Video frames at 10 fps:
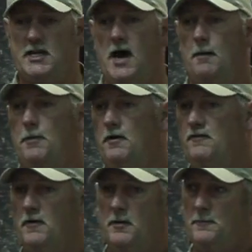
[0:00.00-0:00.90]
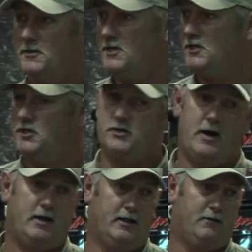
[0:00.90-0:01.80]
up from the position
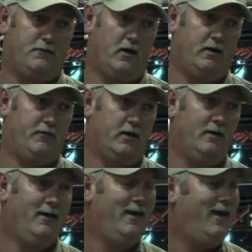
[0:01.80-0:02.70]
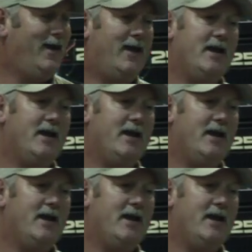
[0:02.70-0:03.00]
directly in front of you. And